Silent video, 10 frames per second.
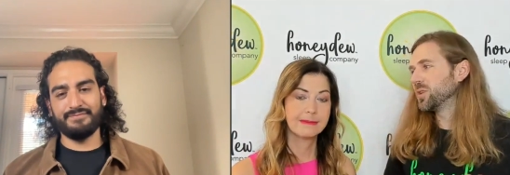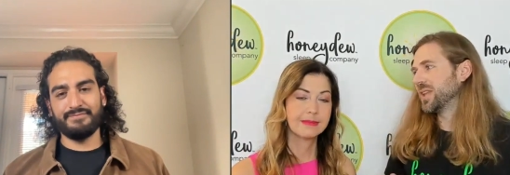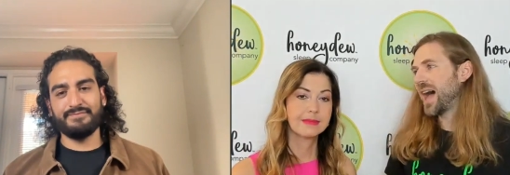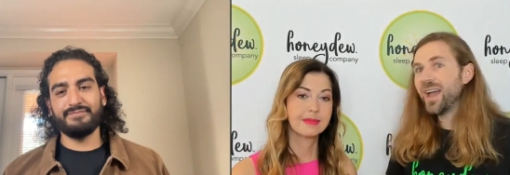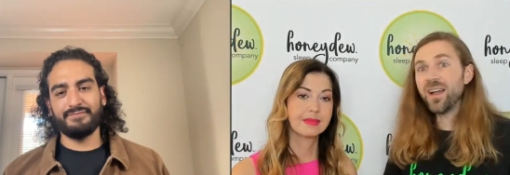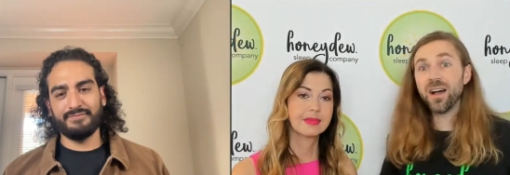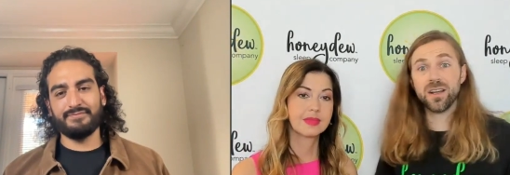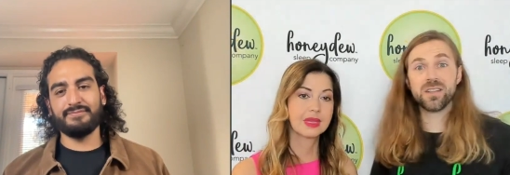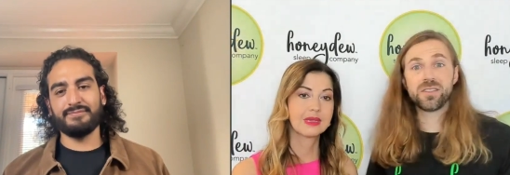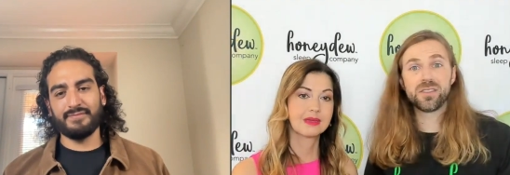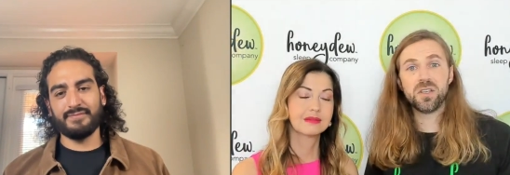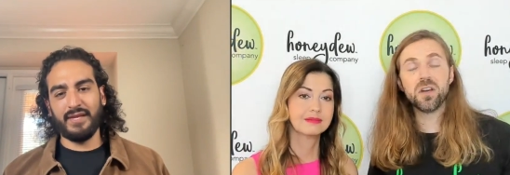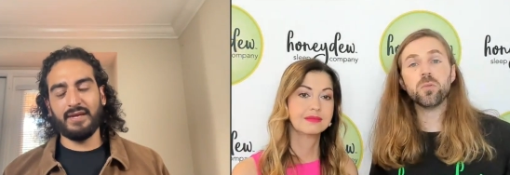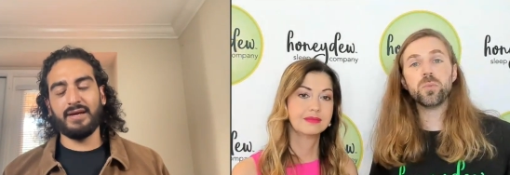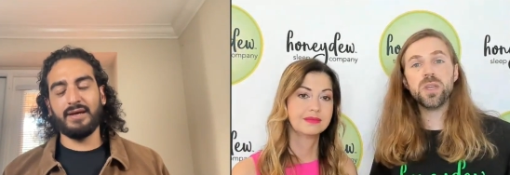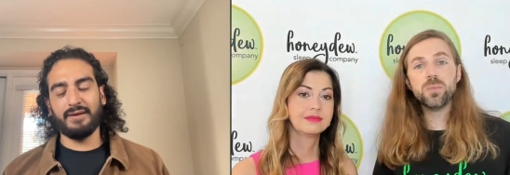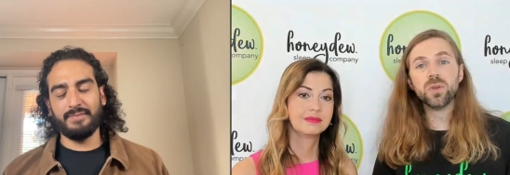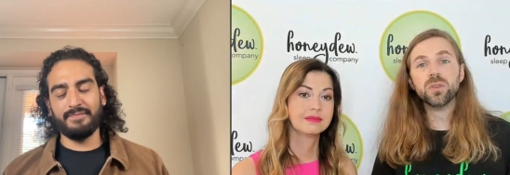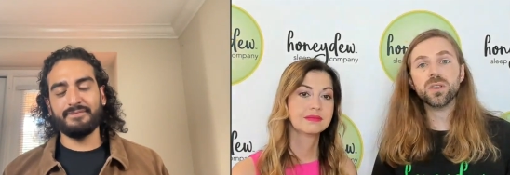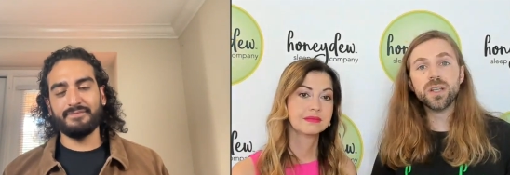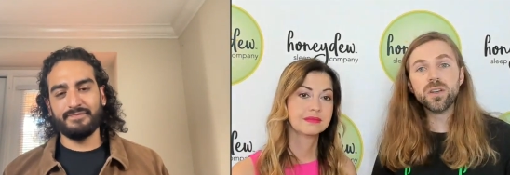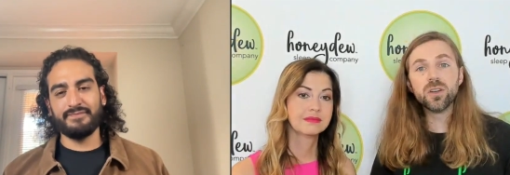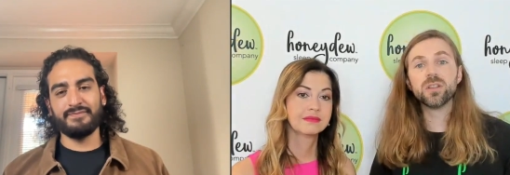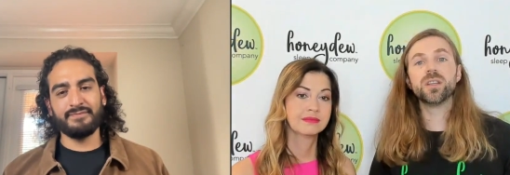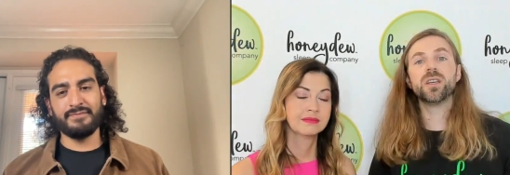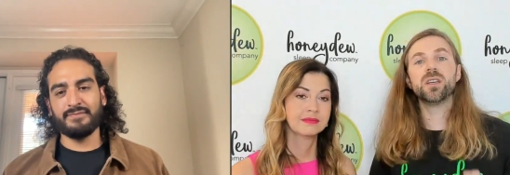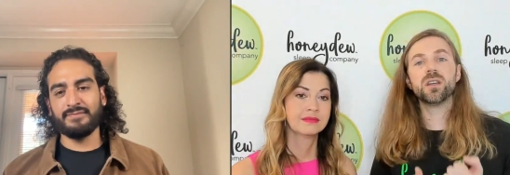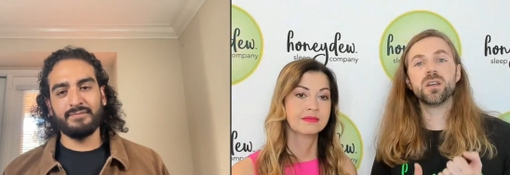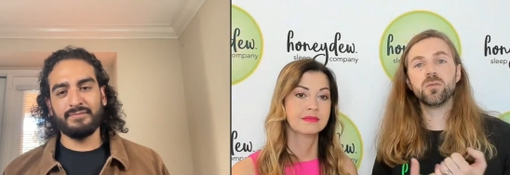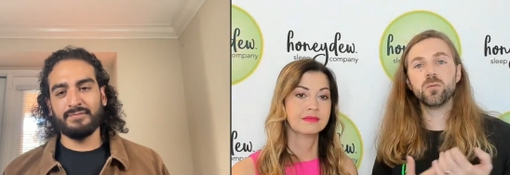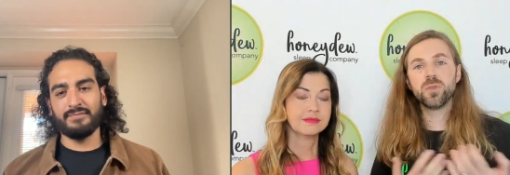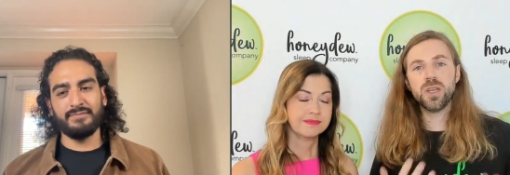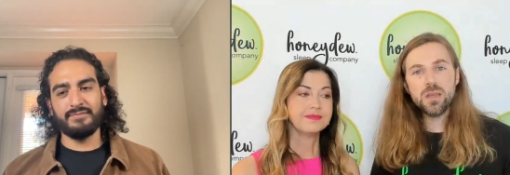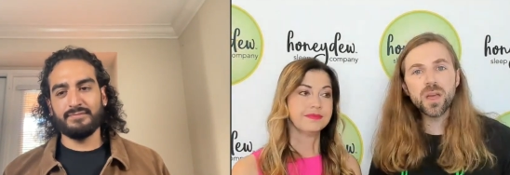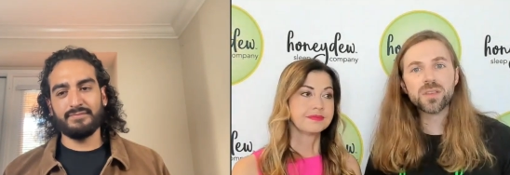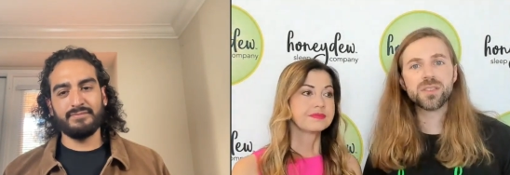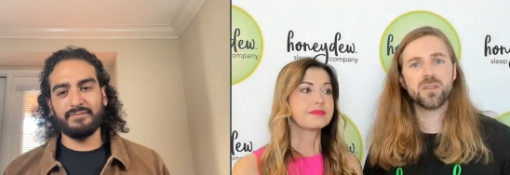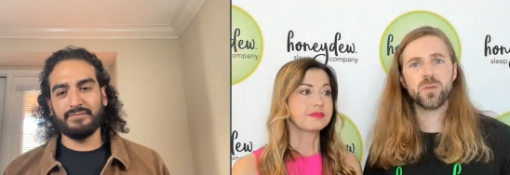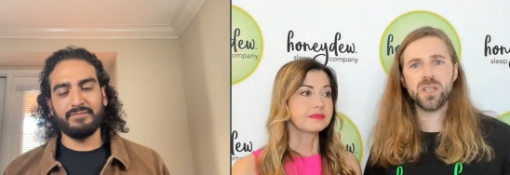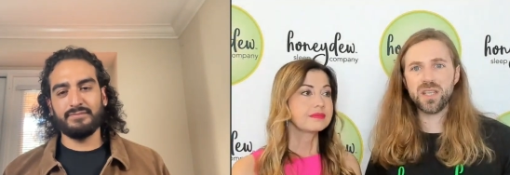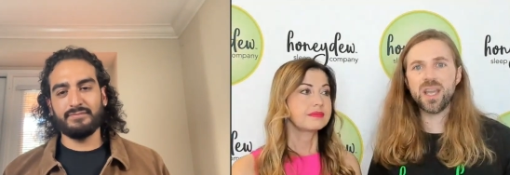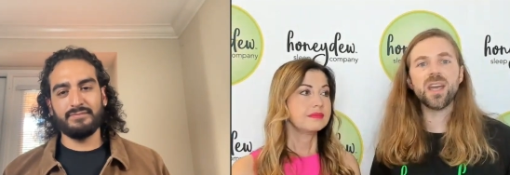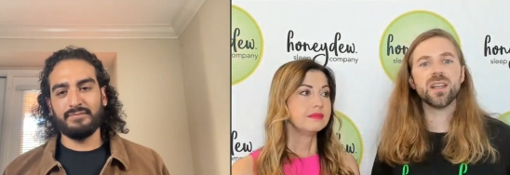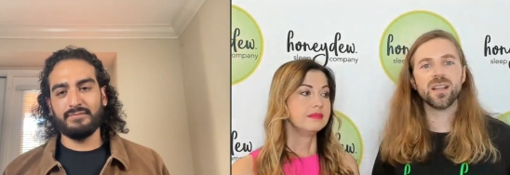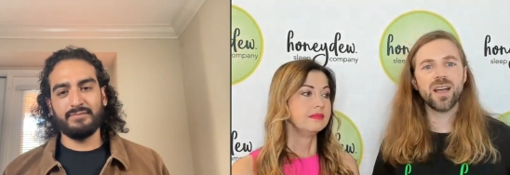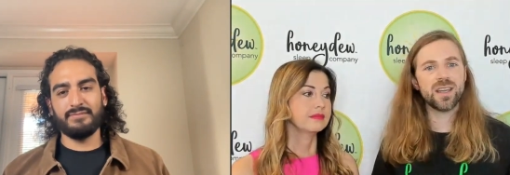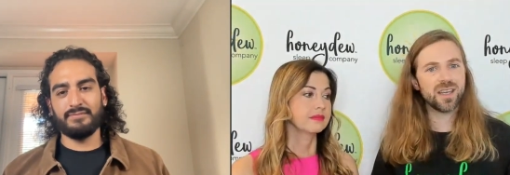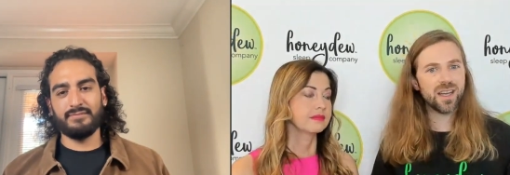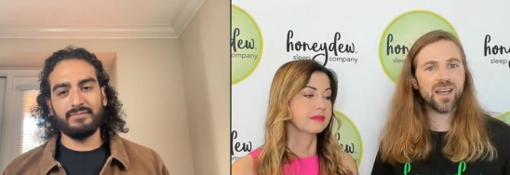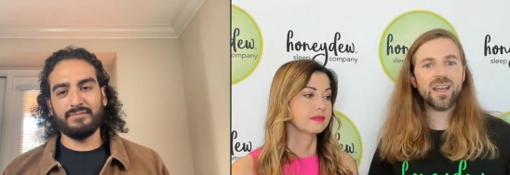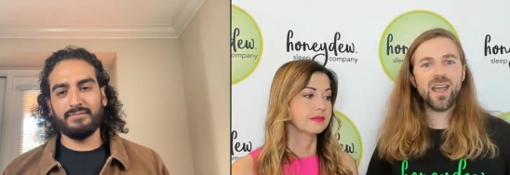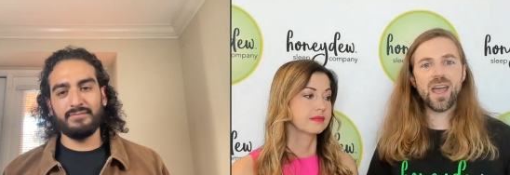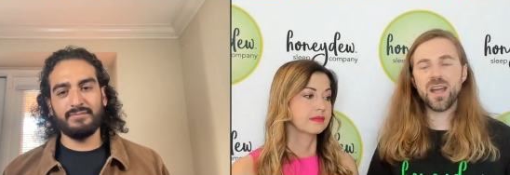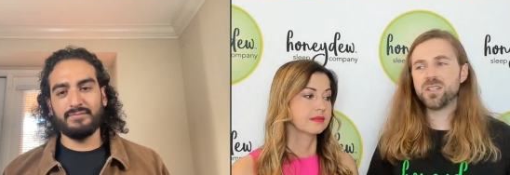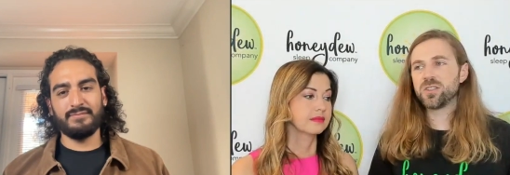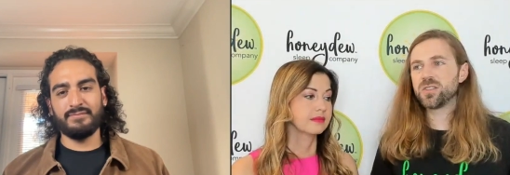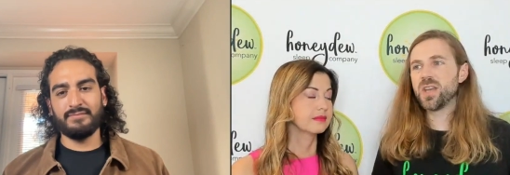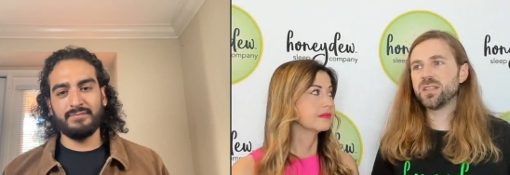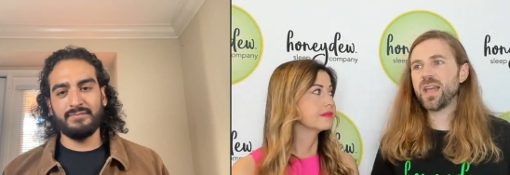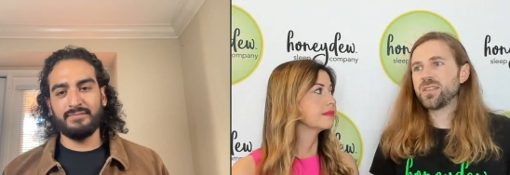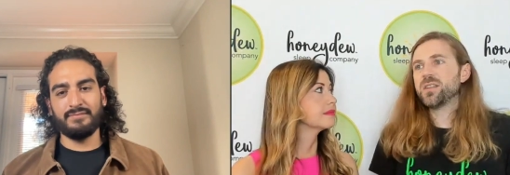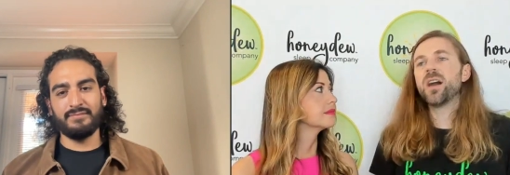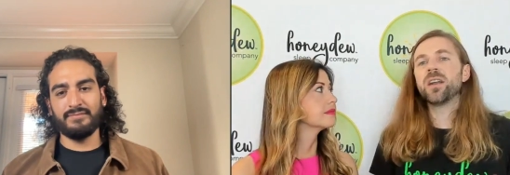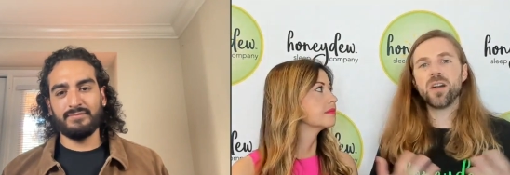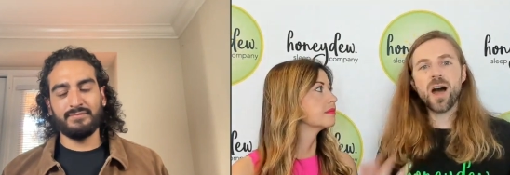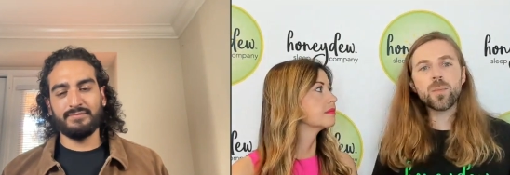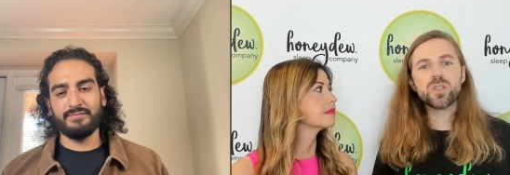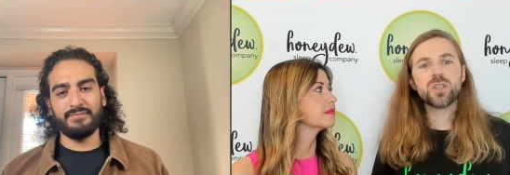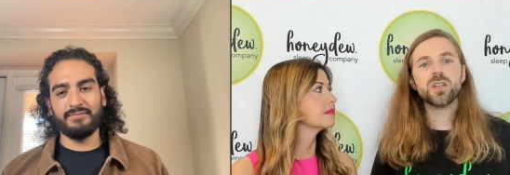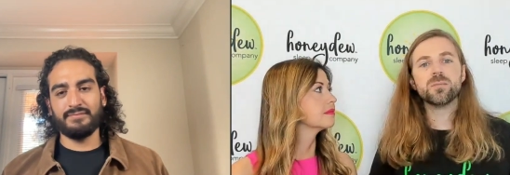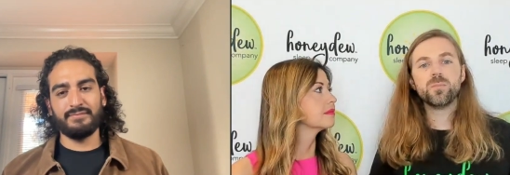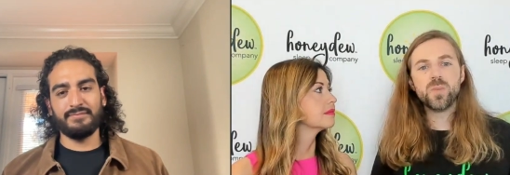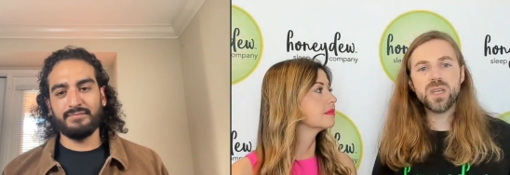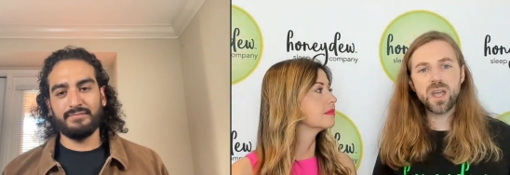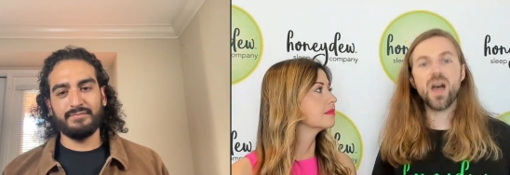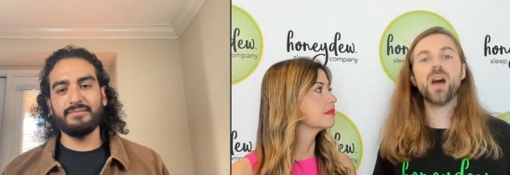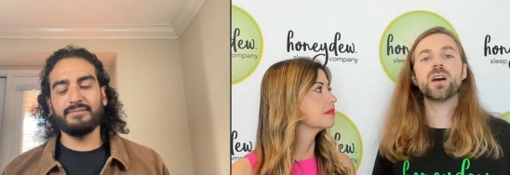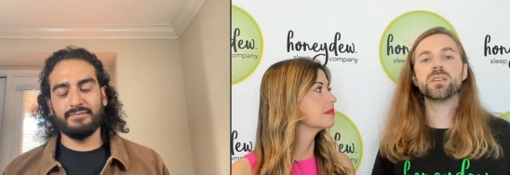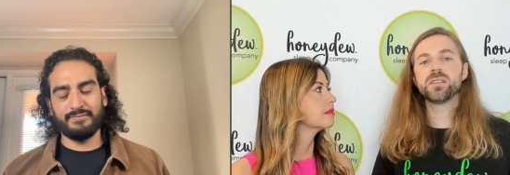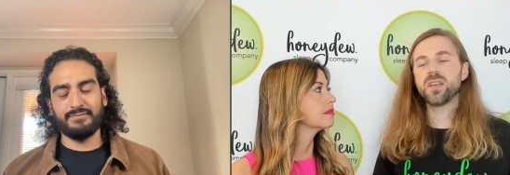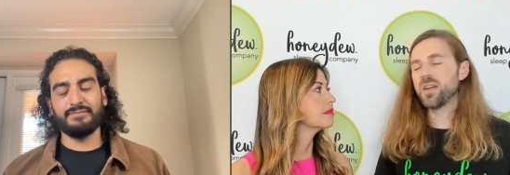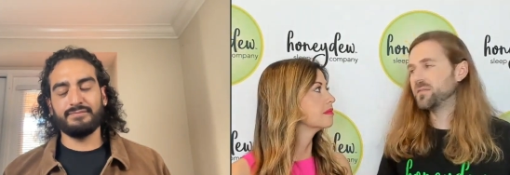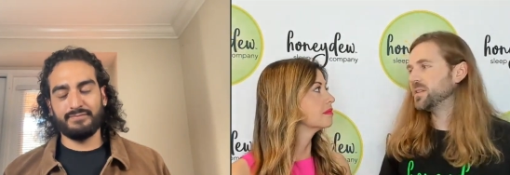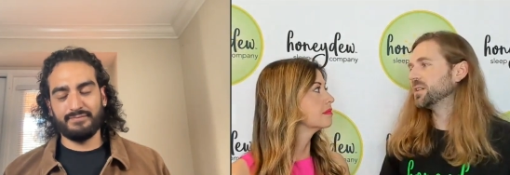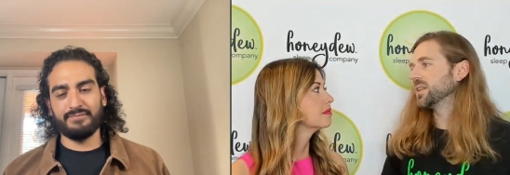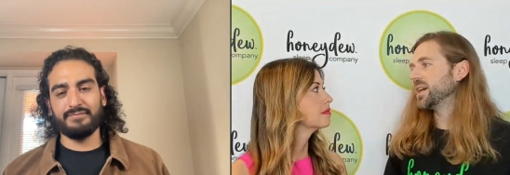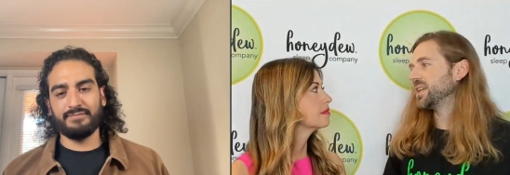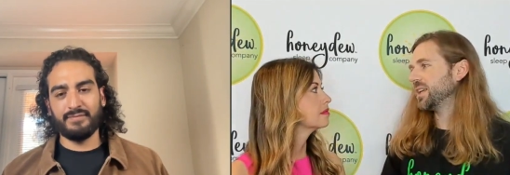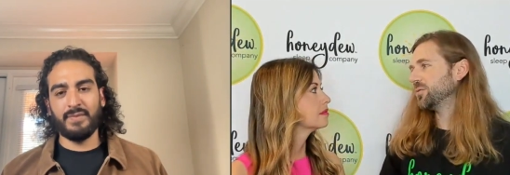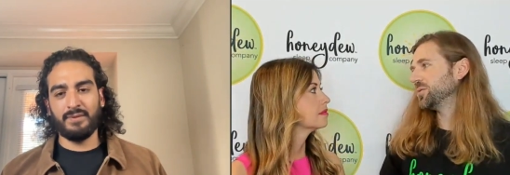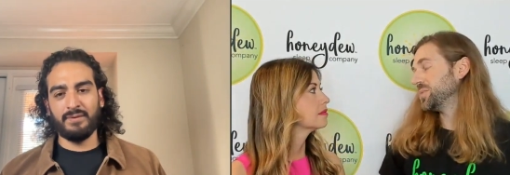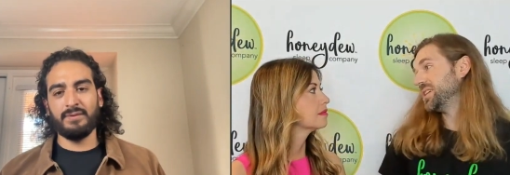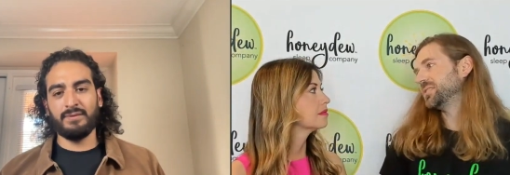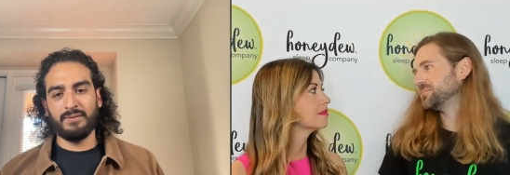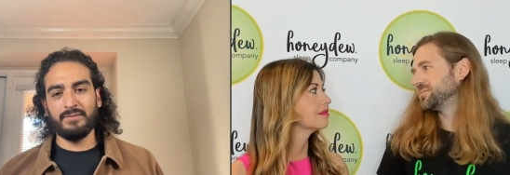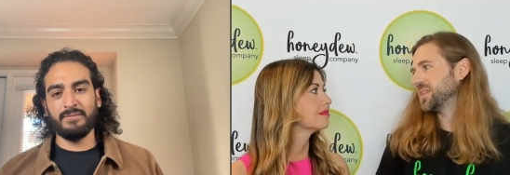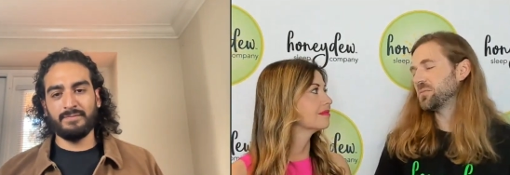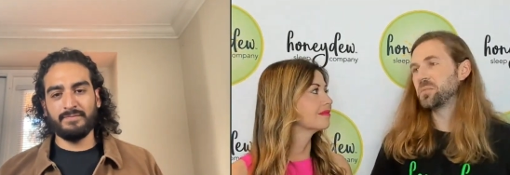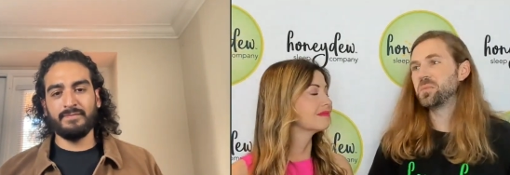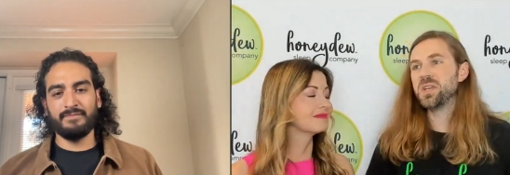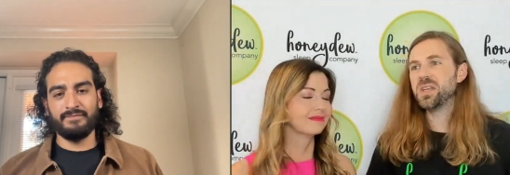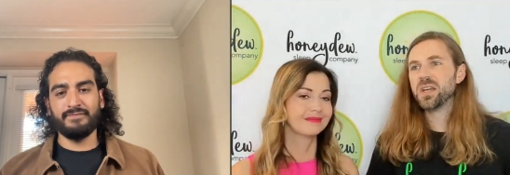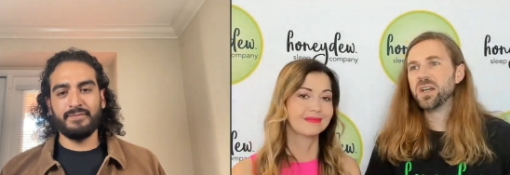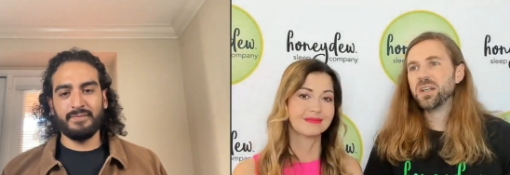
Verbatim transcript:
Speaker 1: rely on us you know yeah. people literally the emails that we get like and i just like that's not an option because i feel like it would be it would be